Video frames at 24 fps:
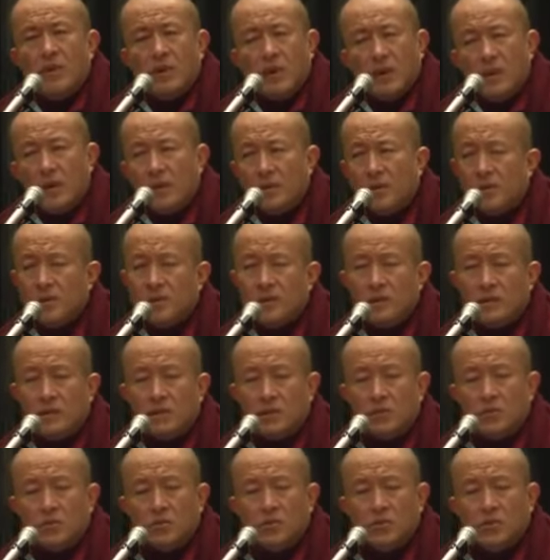among other
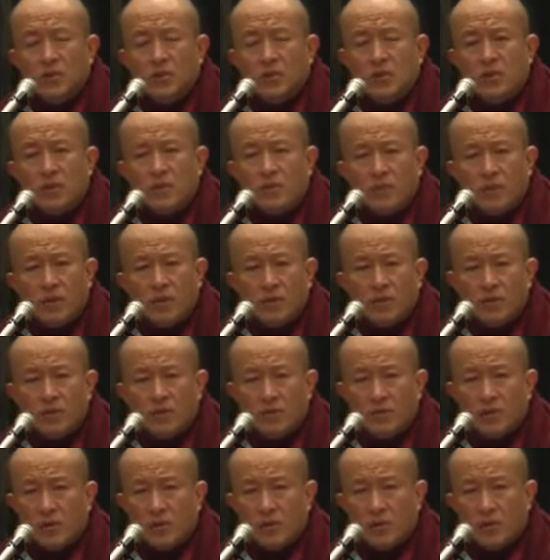things, Guru is
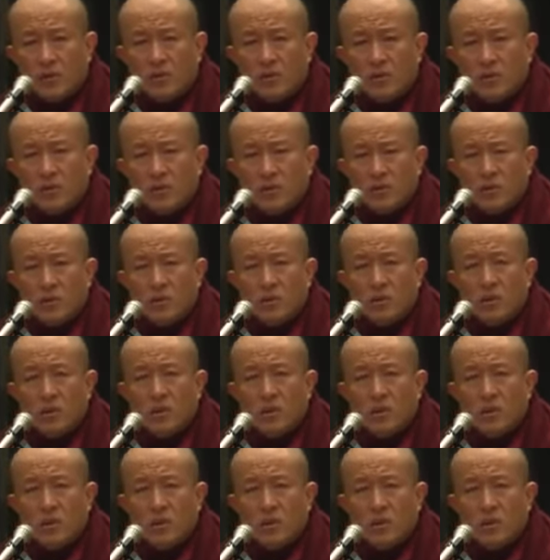important because